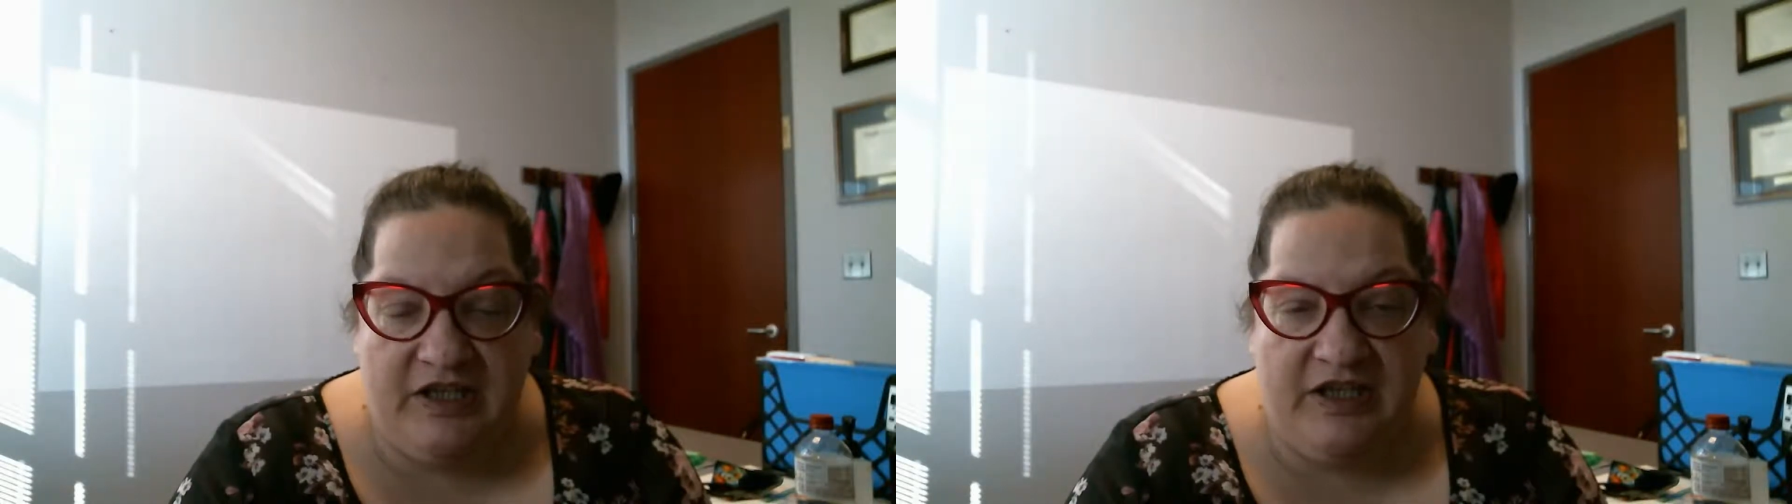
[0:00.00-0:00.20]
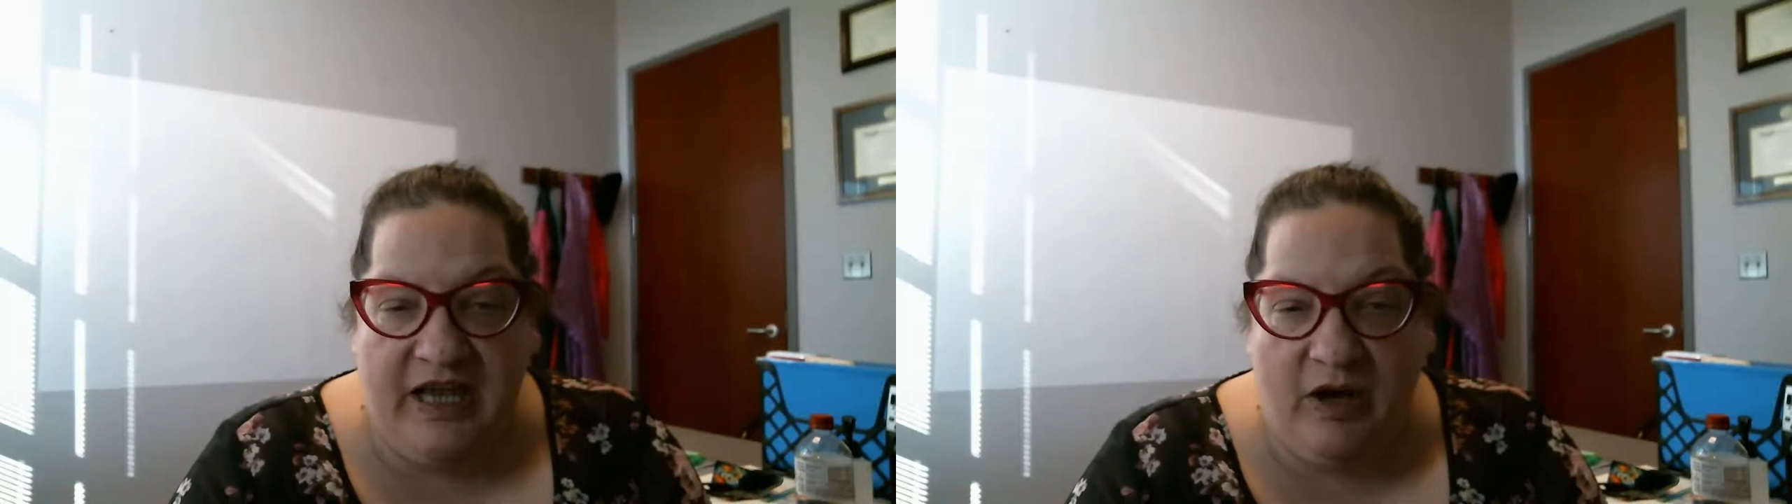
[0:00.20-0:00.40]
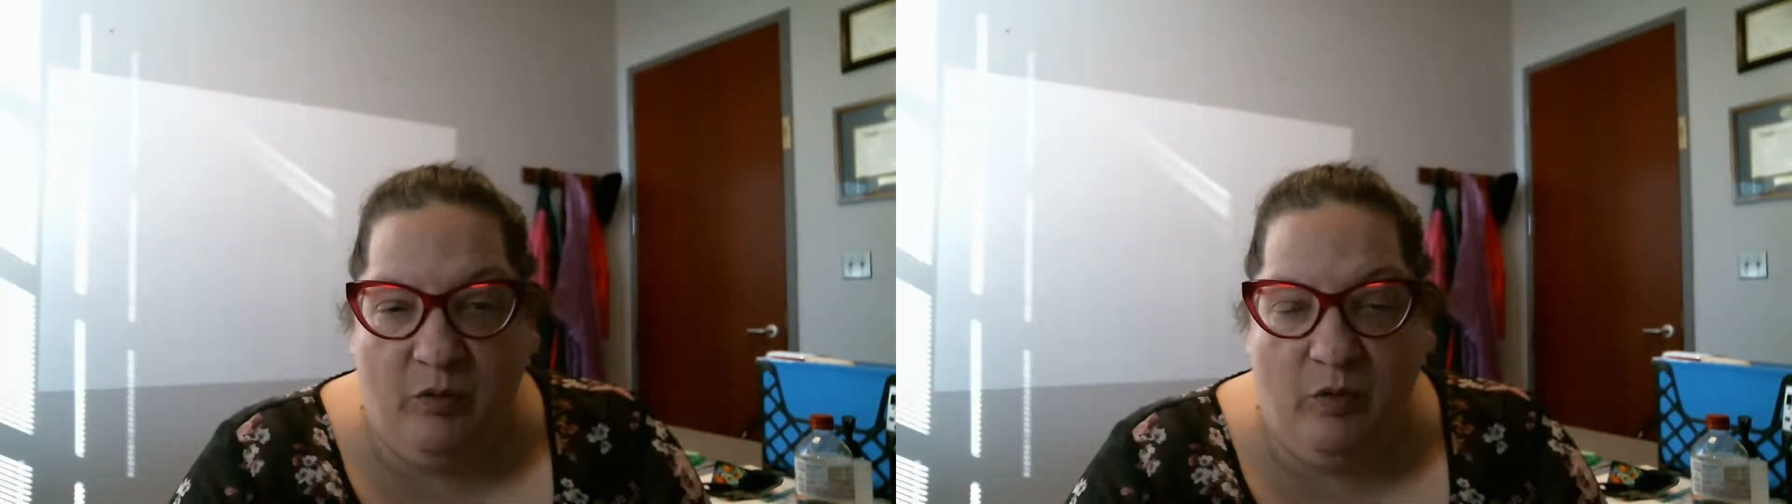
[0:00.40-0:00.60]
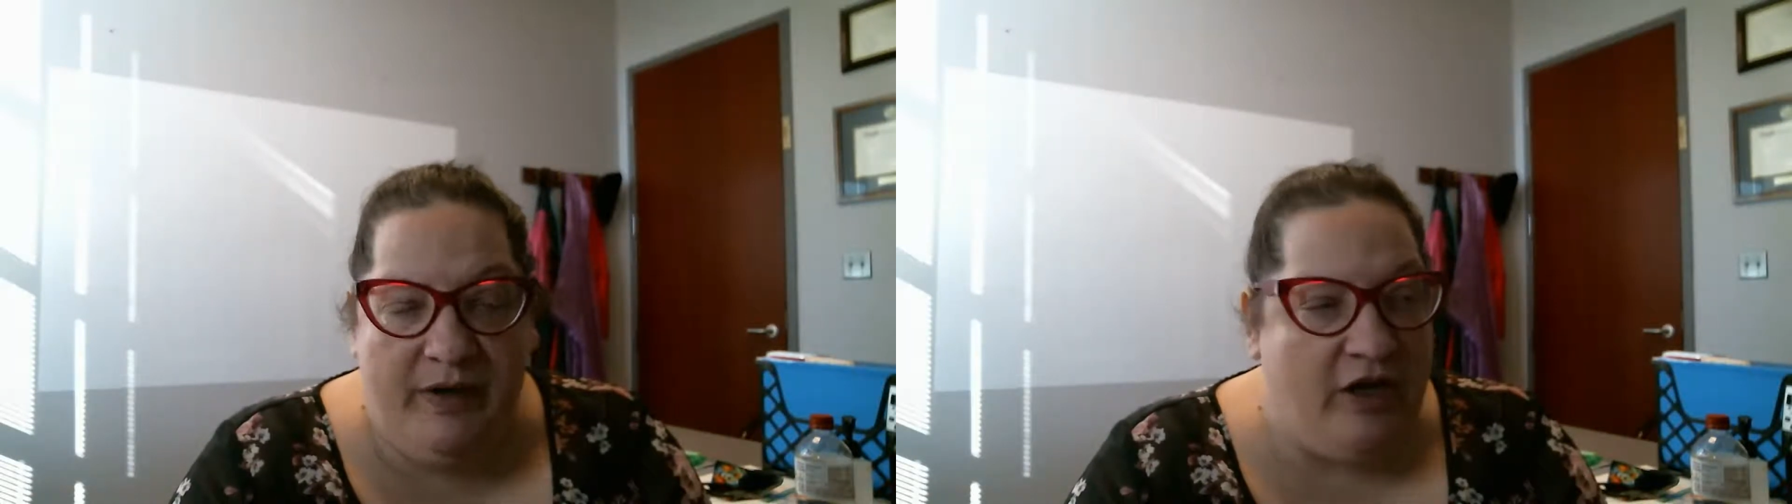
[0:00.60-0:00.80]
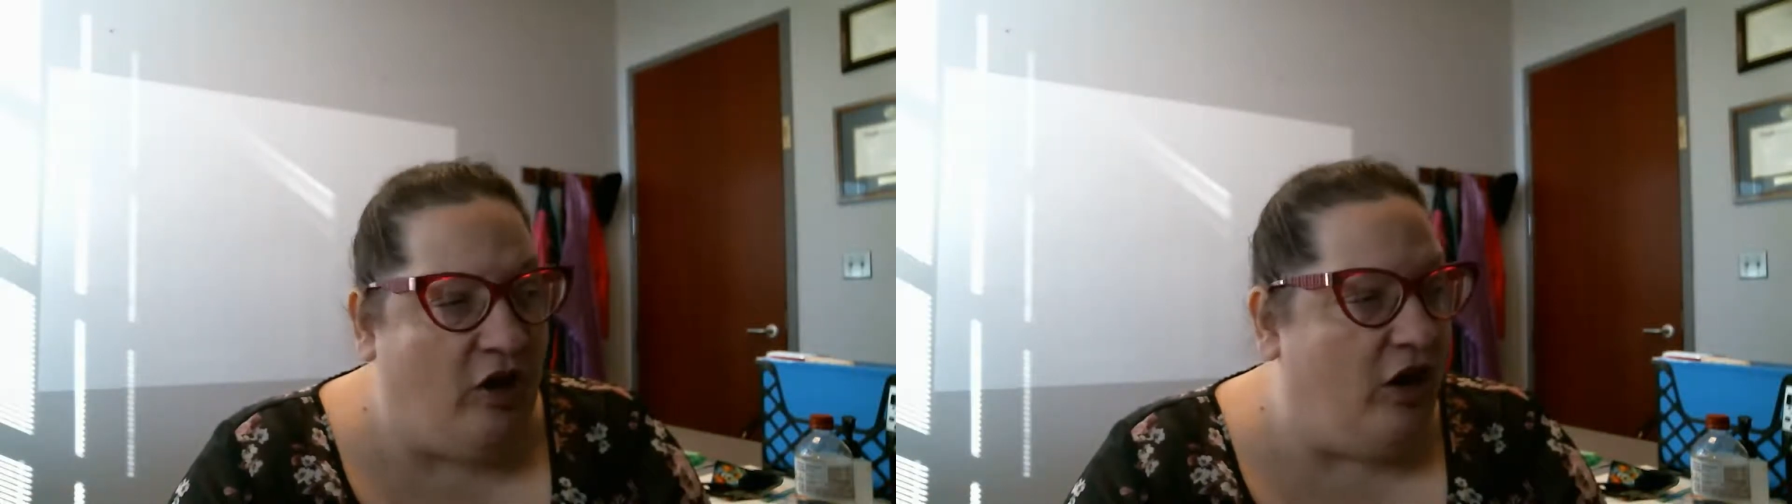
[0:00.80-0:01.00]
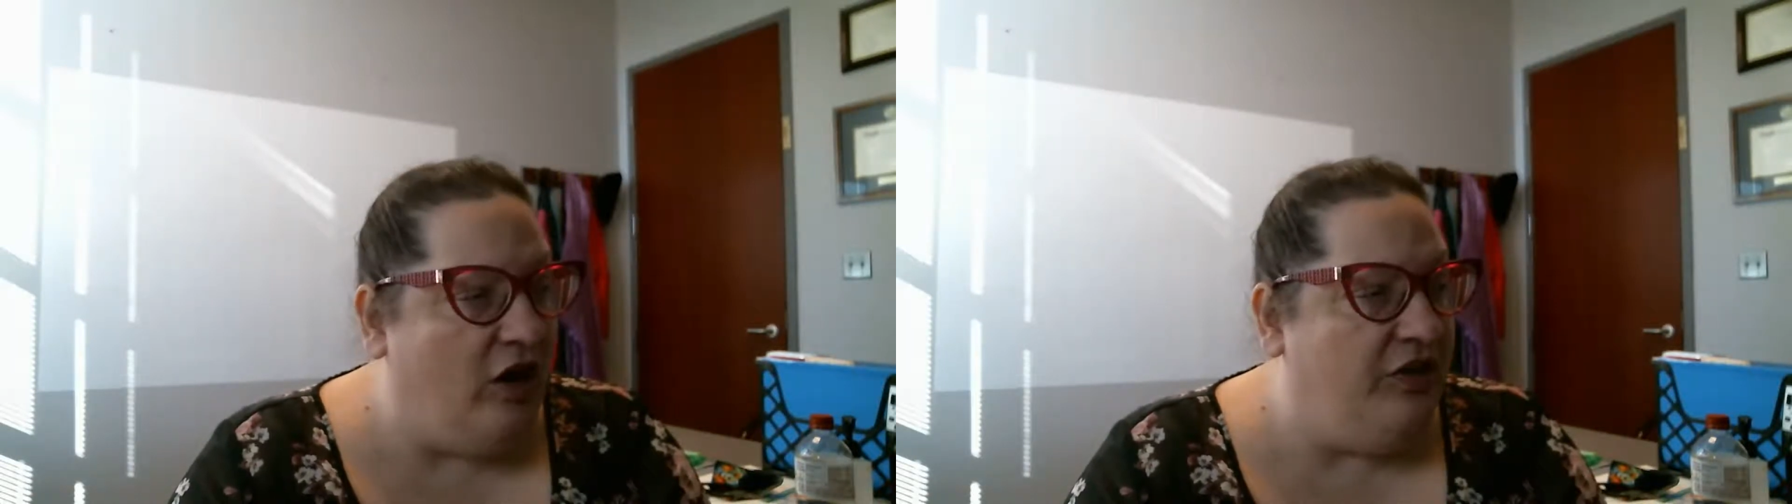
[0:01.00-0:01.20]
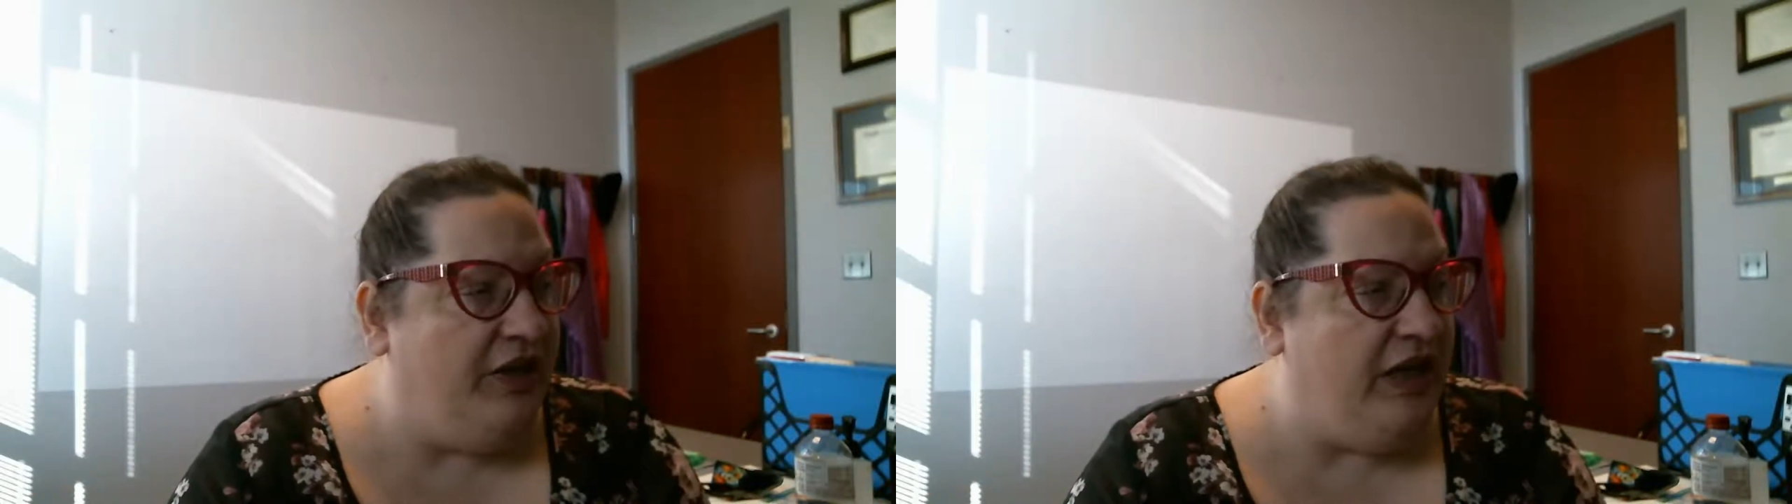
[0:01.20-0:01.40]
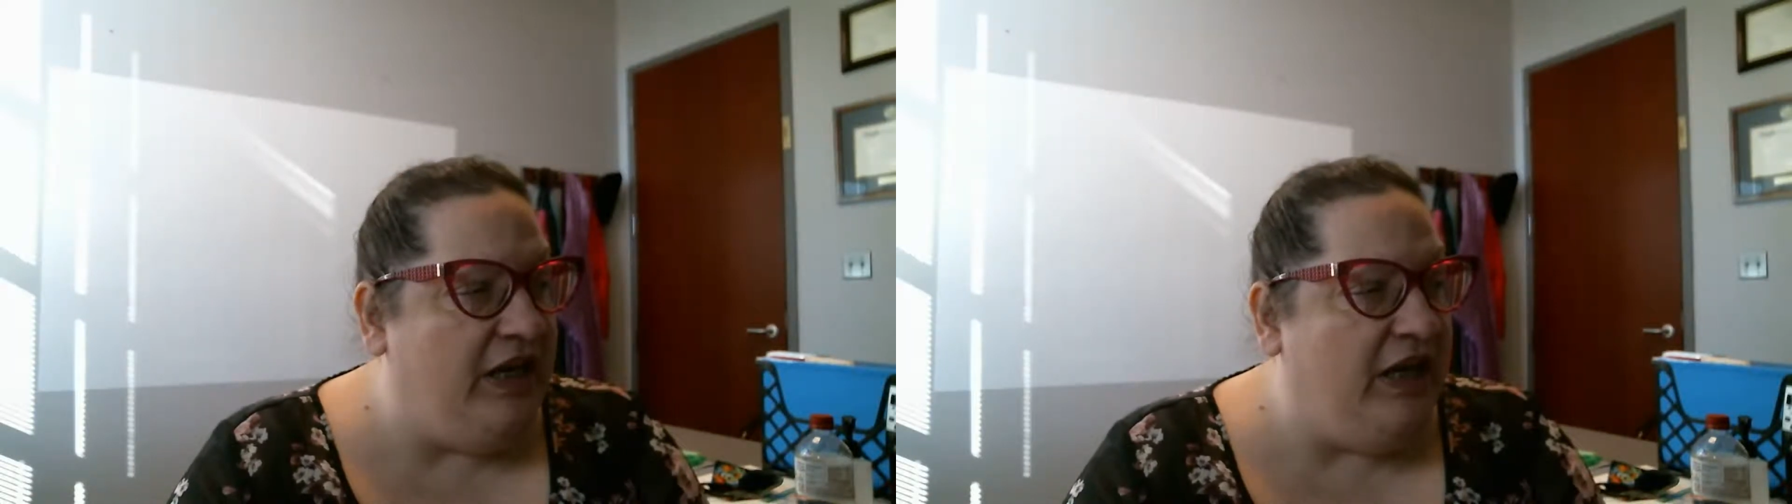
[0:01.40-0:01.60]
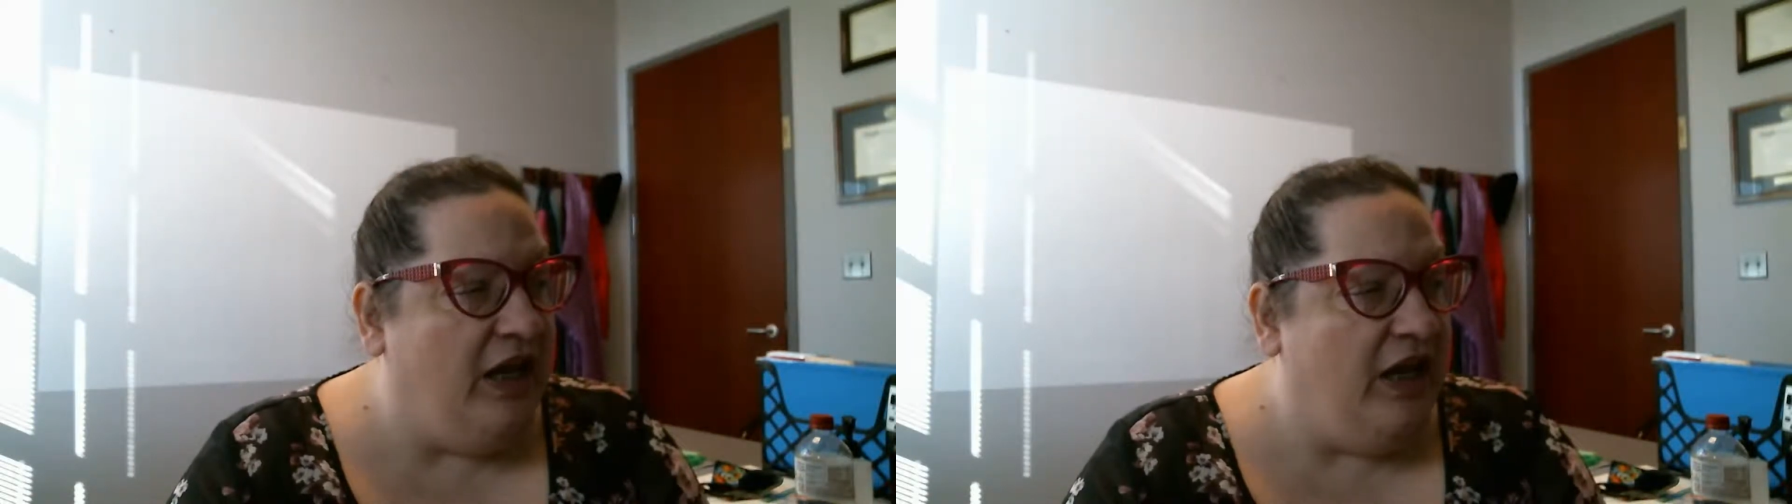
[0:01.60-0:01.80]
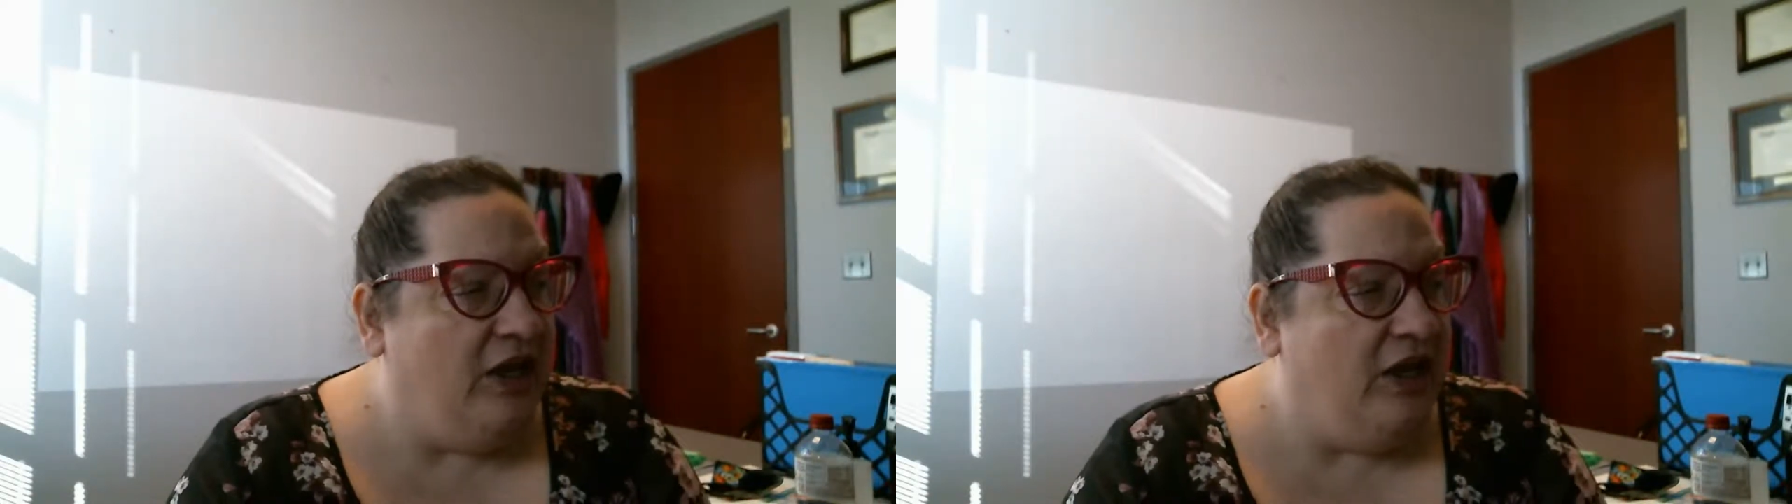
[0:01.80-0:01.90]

that what we call the